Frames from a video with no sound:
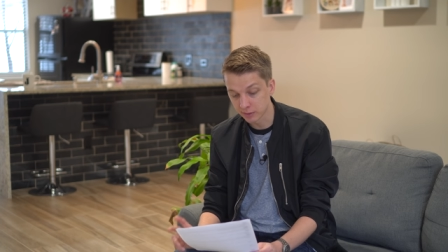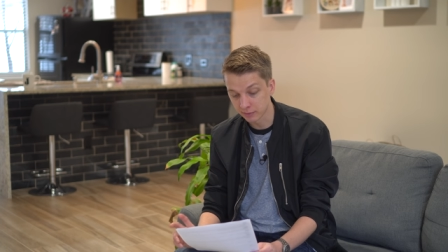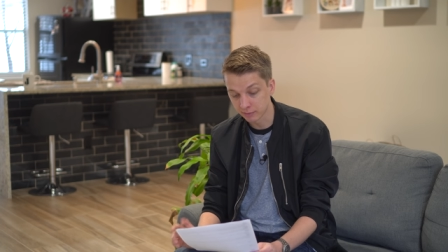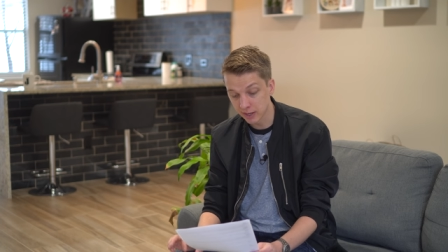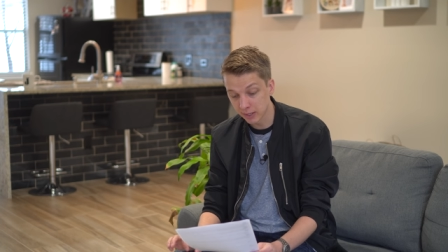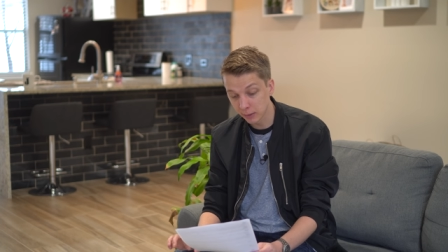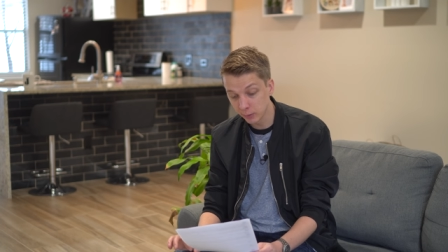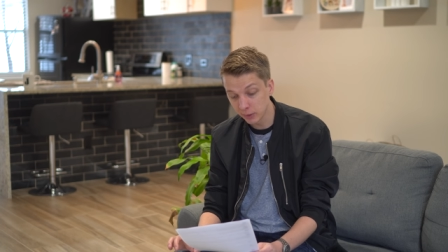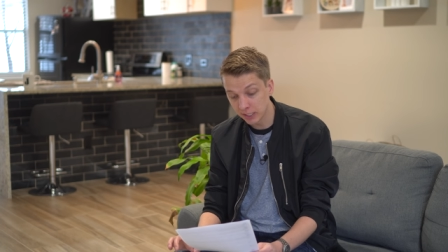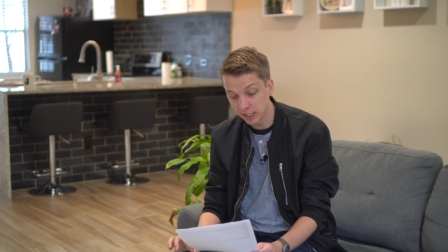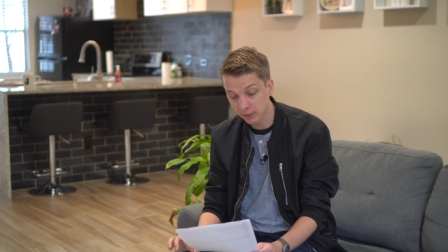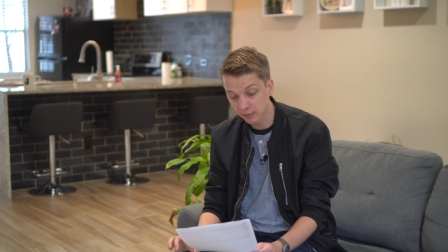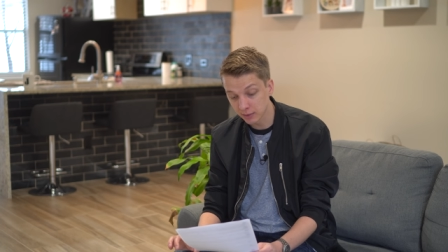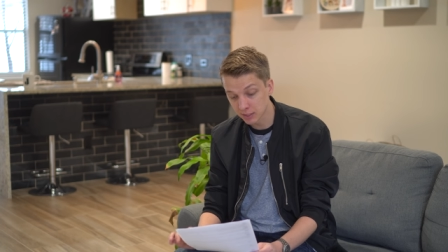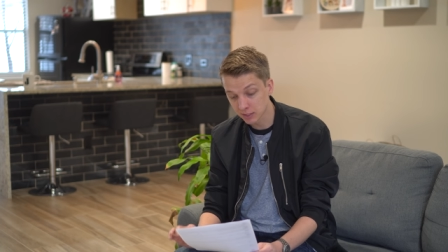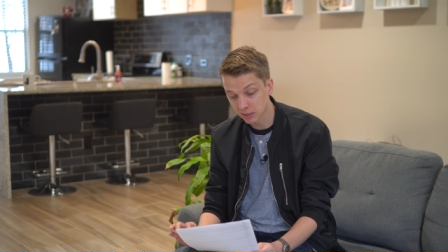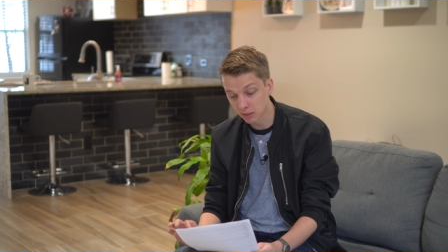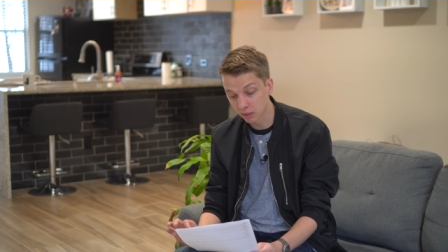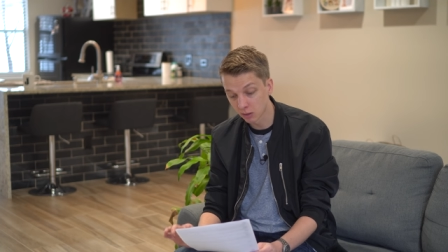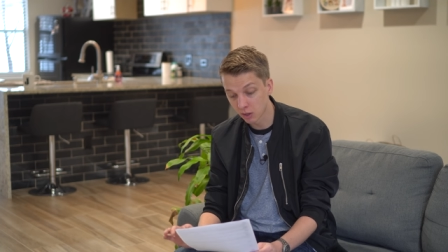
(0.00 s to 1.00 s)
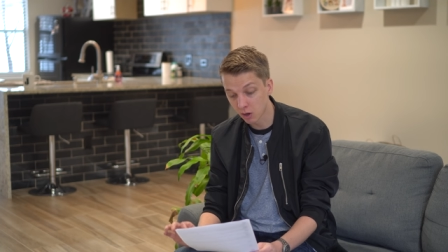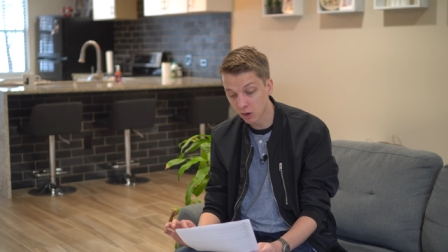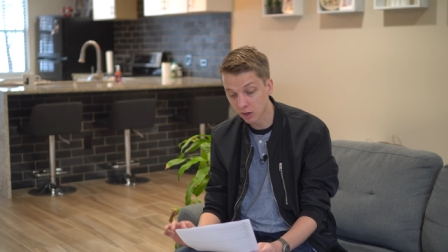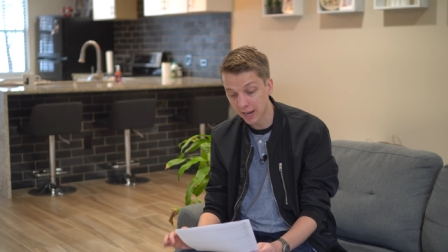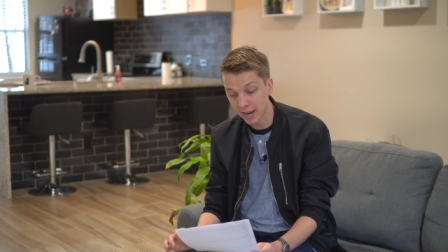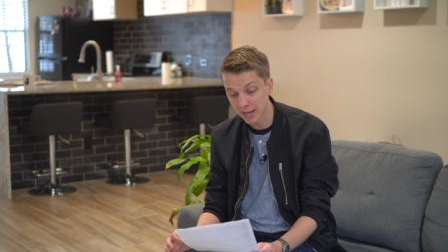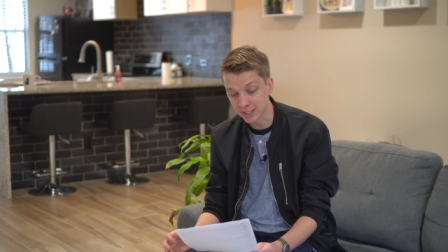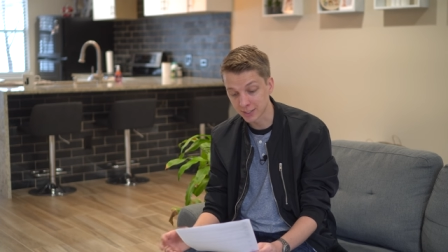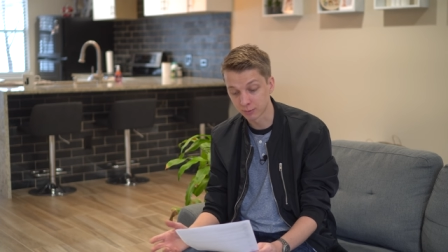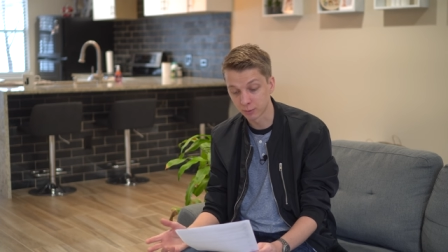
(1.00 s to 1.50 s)
to finally give us the
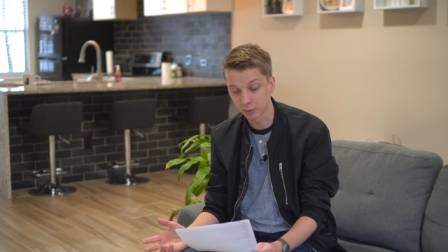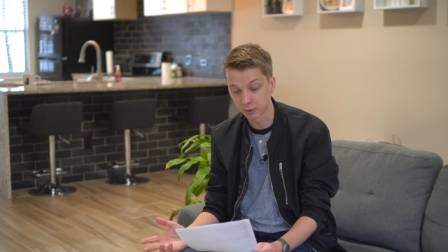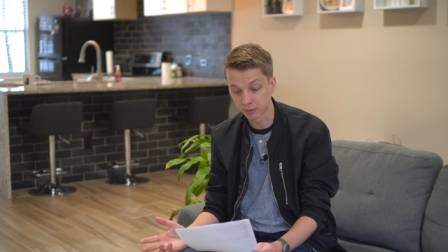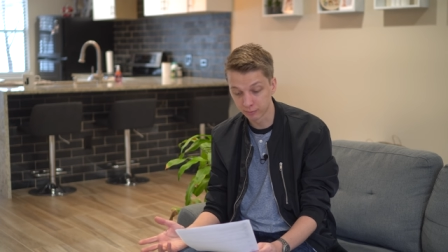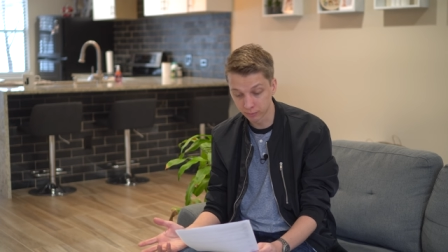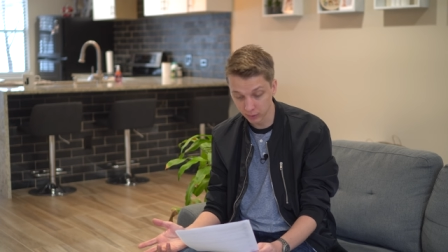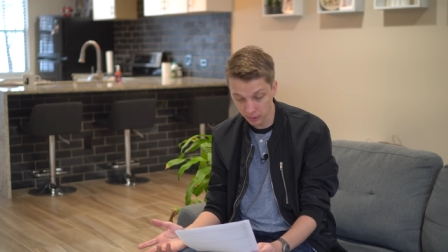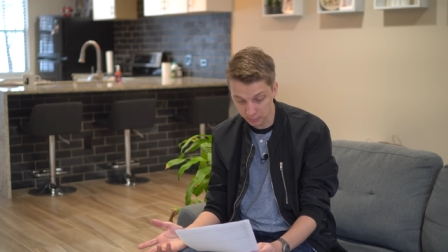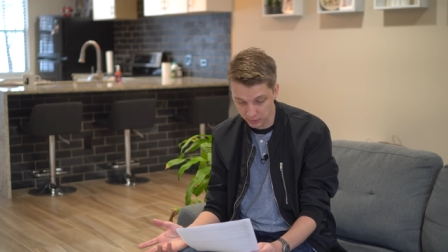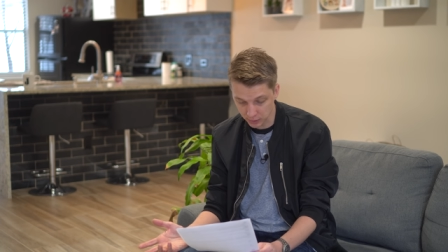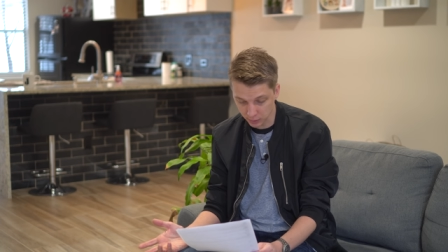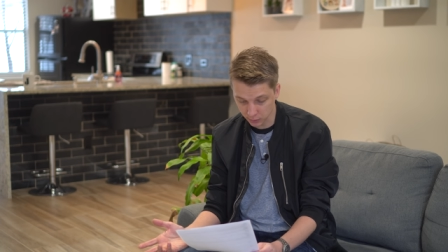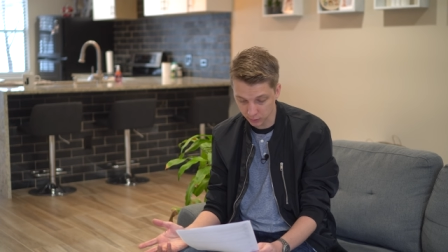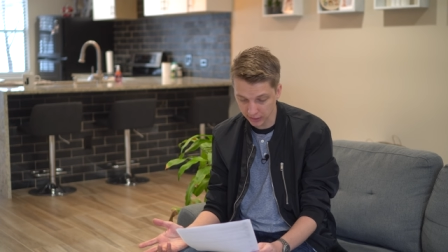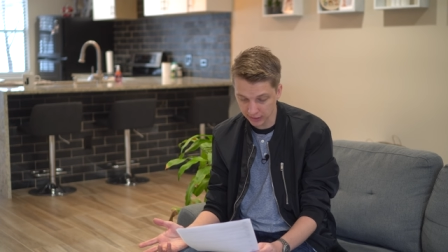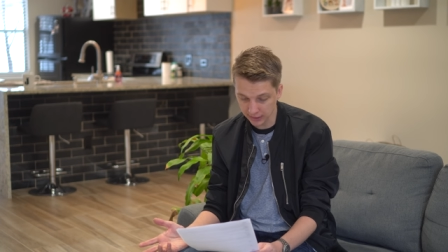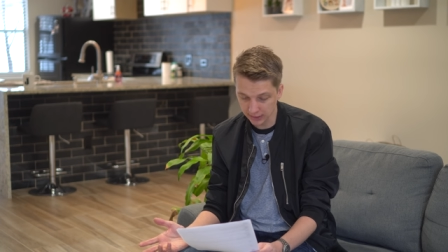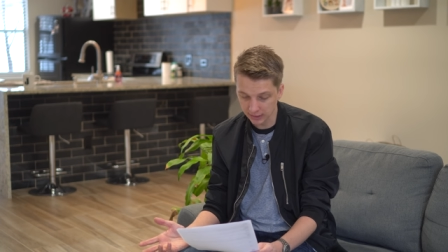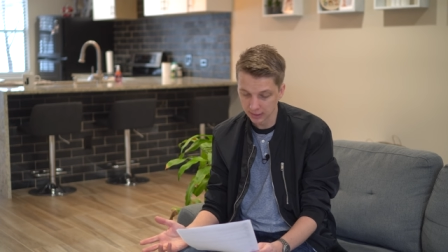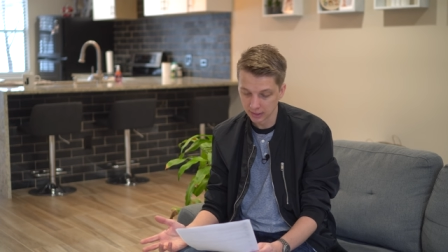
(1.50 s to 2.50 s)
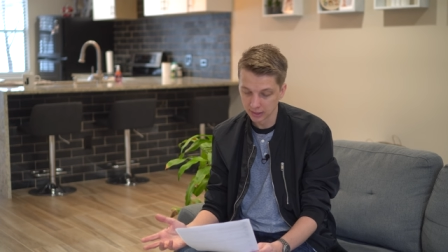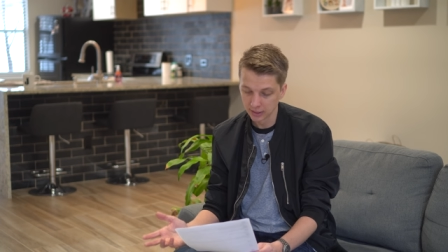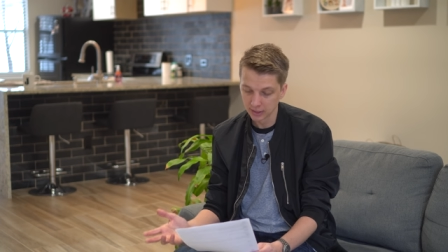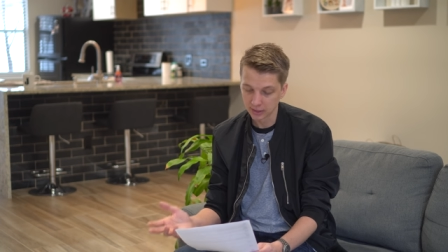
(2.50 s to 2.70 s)
long asked for flip screen